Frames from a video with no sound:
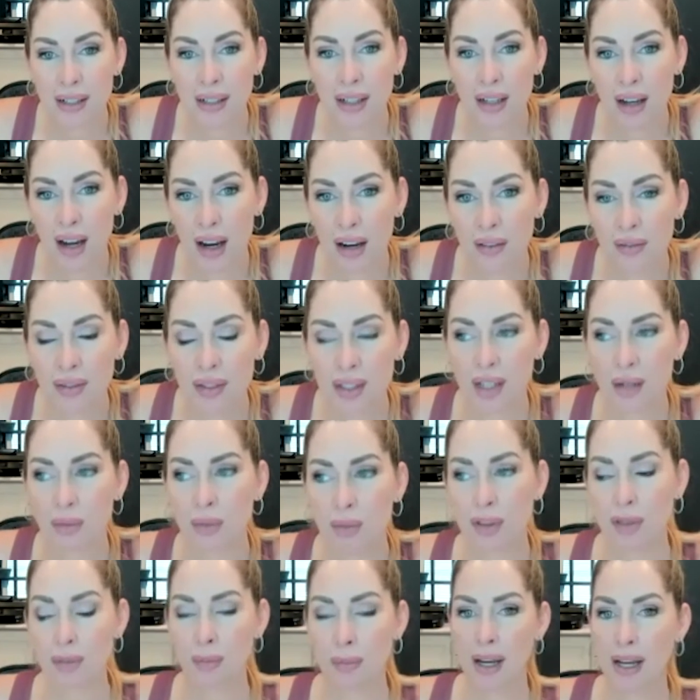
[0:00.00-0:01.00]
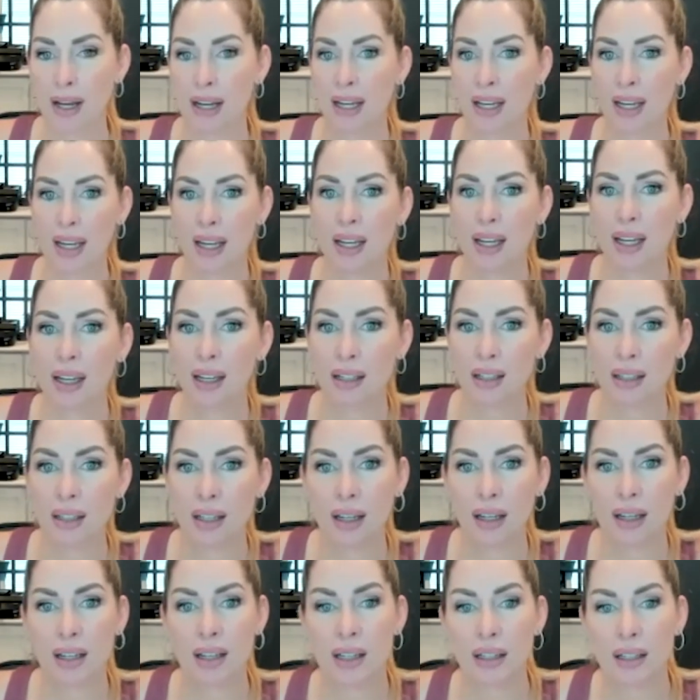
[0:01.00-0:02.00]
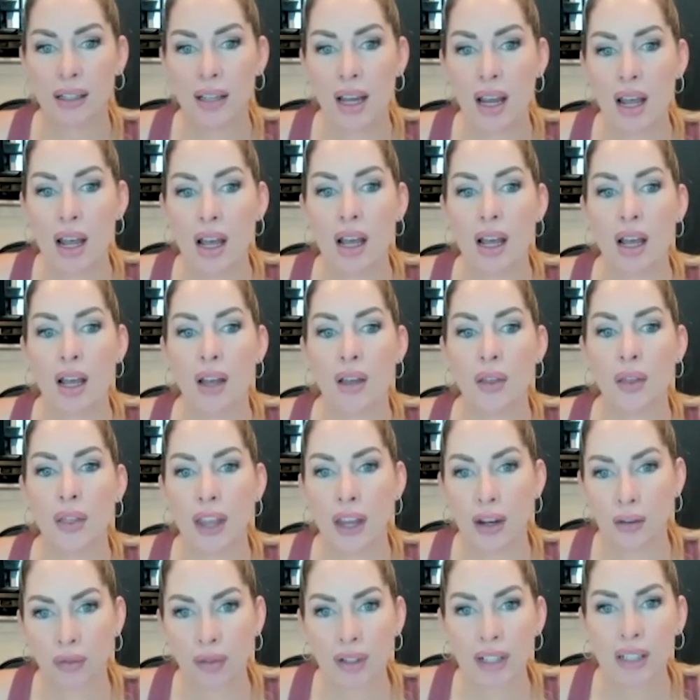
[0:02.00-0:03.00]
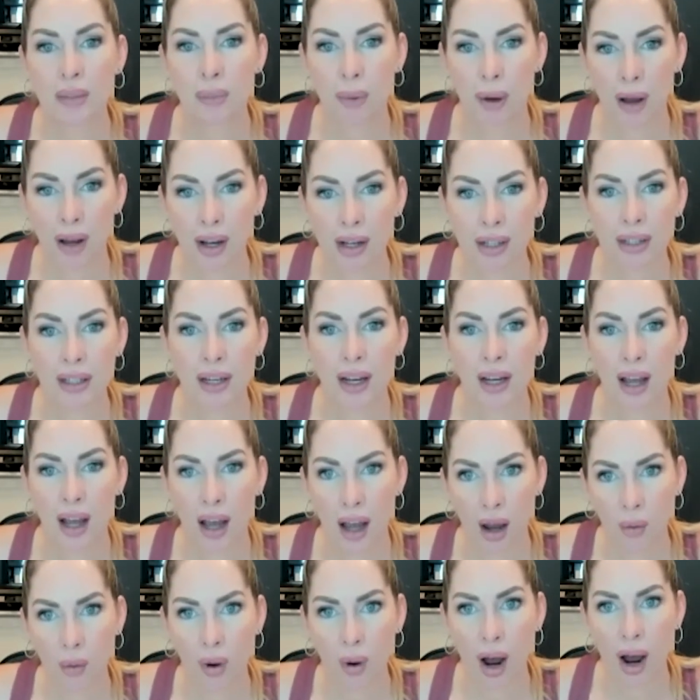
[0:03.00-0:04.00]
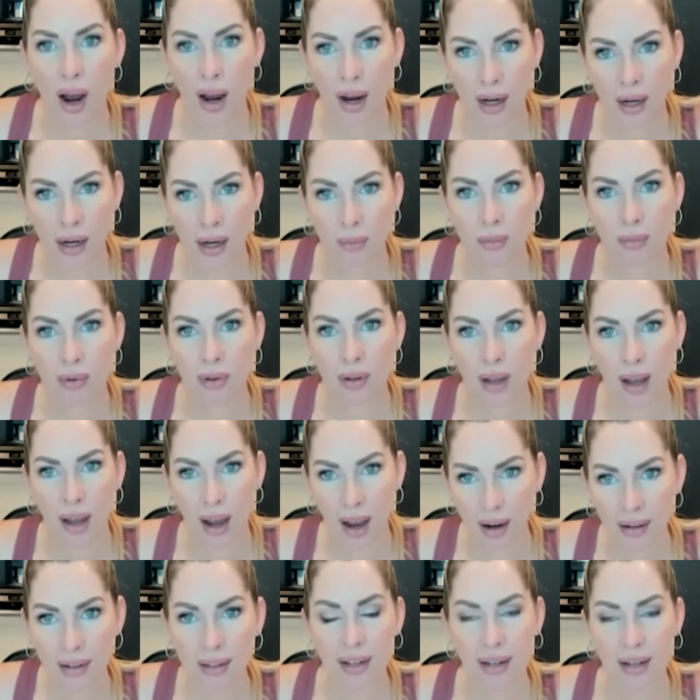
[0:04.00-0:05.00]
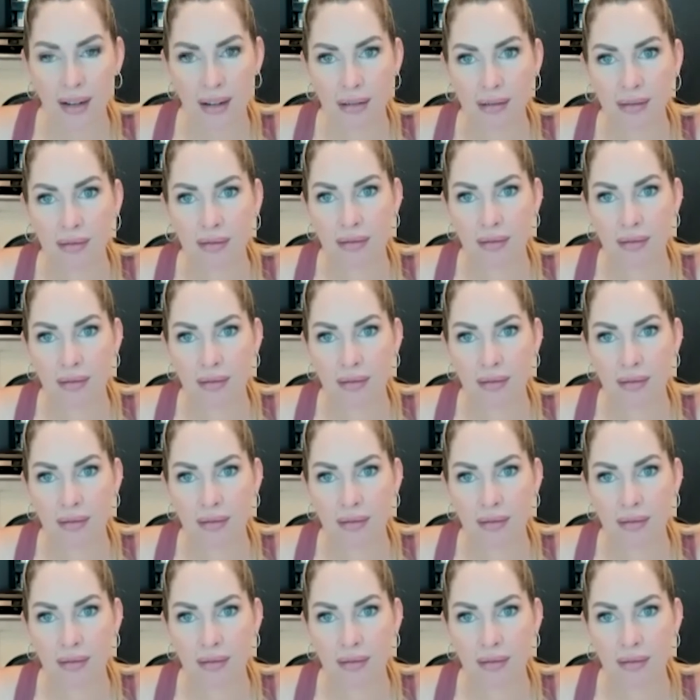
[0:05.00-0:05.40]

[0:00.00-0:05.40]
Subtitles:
thing I've seen with my kids is they respond to how I'm acting.